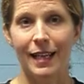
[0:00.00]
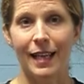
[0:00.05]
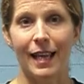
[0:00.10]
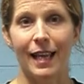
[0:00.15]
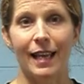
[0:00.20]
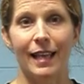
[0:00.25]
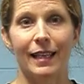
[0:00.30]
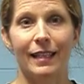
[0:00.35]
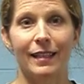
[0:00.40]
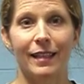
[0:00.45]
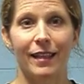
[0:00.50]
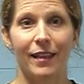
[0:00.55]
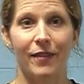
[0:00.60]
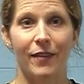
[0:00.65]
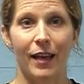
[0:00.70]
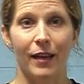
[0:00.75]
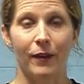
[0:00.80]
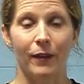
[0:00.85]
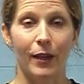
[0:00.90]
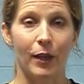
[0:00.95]
and
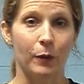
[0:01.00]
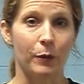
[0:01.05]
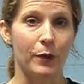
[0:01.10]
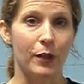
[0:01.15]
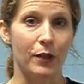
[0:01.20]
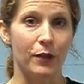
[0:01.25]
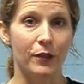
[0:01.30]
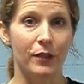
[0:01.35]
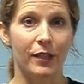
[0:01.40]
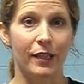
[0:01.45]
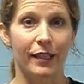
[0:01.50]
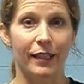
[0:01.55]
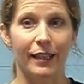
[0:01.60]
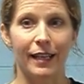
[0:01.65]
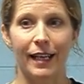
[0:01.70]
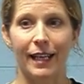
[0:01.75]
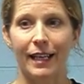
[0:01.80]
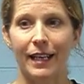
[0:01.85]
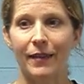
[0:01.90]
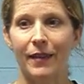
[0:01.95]
that'll help you to
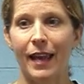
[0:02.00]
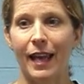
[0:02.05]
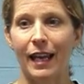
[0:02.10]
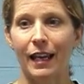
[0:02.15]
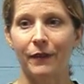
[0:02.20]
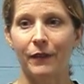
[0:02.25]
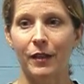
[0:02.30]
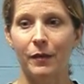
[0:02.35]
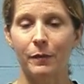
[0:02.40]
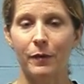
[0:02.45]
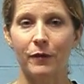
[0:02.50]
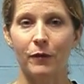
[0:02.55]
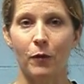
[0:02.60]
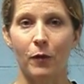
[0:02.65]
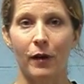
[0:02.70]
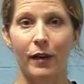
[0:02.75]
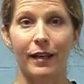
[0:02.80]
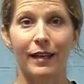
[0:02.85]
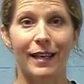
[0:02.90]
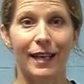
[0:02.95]
kind of get the hang of it
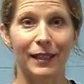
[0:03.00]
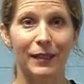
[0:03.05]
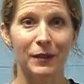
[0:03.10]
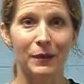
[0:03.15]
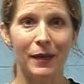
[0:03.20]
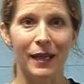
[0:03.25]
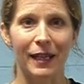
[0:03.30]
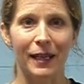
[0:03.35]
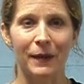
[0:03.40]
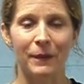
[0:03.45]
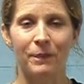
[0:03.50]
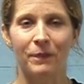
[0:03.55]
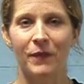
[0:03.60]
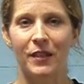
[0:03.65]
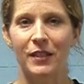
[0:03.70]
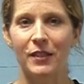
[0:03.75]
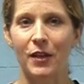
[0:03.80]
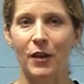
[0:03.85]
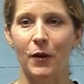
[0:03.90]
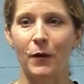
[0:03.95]
before next week.
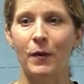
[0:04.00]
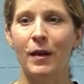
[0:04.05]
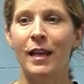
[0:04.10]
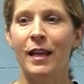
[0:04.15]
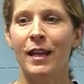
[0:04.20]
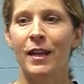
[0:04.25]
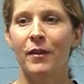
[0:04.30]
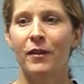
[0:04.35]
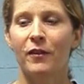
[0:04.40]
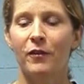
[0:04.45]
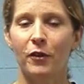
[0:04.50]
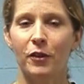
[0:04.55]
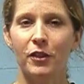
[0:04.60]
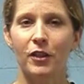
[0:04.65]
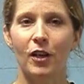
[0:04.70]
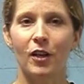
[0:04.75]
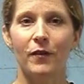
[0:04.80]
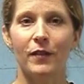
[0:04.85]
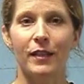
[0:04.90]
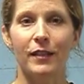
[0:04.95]
So the first
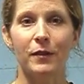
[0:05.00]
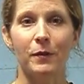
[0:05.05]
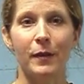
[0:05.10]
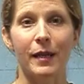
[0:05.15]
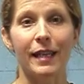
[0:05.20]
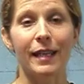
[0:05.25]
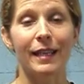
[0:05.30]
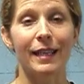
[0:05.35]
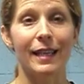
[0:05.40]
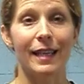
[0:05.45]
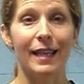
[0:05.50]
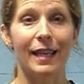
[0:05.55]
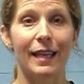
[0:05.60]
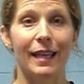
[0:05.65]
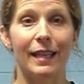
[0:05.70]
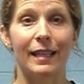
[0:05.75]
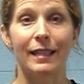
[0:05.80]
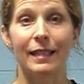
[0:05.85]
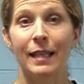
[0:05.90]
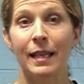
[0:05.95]
card this week
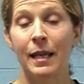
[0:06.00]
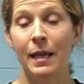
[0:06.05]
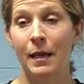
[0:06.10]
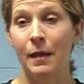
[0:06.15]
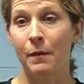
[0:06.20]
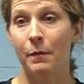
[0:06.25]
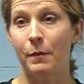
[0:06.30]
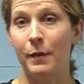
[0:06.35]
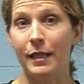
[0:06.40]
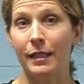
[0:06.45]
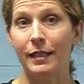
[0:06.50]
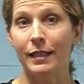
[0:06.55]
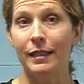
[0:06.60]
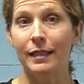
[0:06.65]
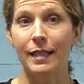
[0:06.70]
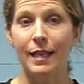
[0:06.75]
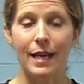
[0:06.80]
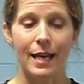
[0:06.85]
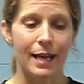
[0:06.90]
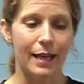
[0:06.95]
is
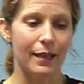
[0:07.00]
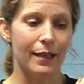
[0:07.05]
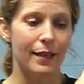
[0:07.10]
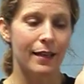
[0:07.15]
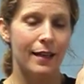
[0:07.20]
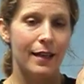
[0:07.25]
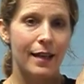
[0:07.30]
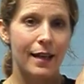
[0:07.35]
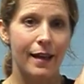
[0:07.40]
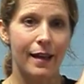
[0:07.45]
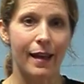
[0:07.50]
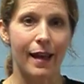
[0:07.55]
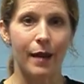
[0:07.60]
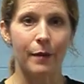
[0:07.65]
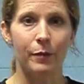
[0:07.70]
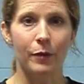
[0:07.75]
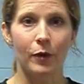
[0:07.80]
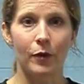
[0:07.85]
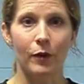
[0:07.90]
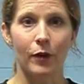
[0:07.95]
Byzantine
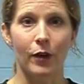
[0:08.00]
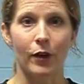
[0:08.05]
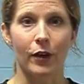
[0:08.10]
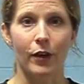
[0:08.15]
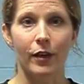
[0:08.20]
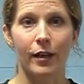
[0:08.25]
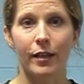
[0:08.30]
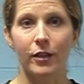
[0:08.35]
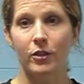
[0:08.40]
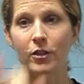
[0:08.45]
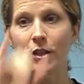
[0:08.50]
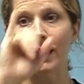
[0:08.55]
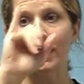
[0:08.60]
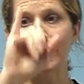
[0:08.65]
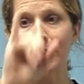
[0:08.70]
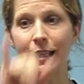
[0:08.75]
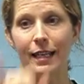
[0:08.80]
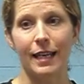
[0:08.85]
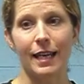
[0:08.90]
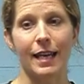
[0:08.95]
Emperor
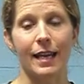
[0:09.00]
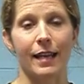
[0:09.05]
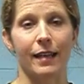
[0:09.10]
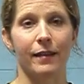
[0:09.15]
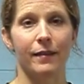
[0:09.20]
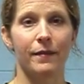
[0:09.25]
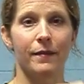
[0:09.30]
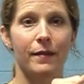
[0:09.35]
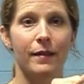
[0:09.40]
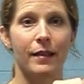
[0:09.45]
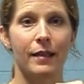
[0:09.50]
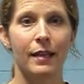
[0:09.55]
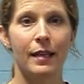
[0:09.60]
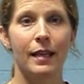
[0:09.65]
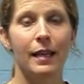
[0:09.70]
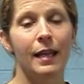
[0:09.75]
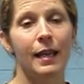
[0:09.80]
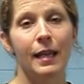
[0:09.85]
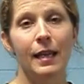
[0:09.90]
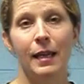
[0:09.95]
Justinian,
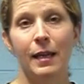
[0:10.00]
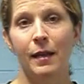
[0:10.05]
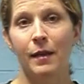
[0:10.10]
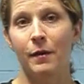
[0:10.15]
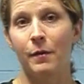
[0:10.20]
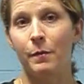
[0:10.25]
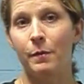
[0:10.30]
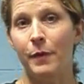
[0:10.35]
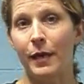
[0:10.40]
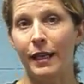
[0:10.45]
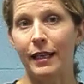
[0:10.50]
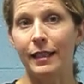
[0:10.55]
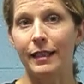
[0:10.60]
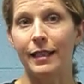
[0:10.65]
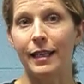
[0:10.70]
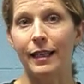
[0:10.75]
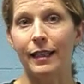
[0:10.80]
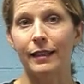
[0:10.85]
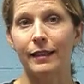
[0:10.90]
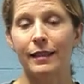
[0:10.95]

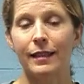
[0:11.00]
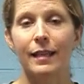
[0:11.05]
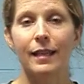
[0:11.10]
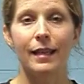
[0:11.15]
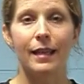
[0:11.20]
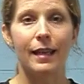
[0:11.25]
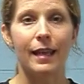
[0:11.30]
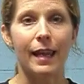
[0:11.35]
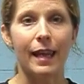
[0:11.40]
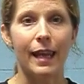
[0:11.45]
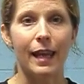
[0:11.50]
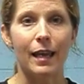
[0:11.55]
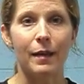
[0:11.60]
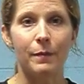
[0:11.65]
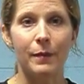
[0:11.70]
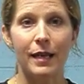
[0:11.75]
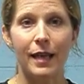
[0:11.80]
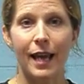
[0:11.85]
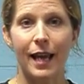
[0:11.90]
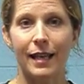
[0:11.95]
Benedict
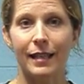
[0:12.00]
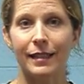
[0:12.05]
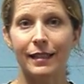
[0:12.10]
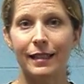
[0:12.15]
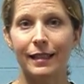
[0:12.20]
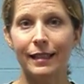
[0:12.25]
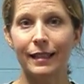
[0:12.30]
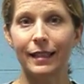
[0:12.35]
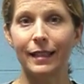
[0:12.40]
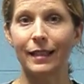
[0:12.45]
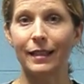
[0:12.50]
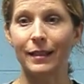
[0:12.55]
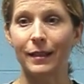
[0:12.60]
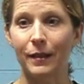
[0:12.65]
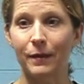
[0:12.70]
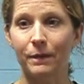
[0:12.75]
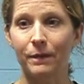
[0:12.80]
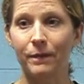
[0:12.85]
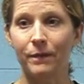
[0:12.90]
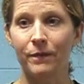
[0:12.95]
and
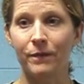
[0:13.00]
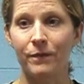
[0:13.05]
Monasticism,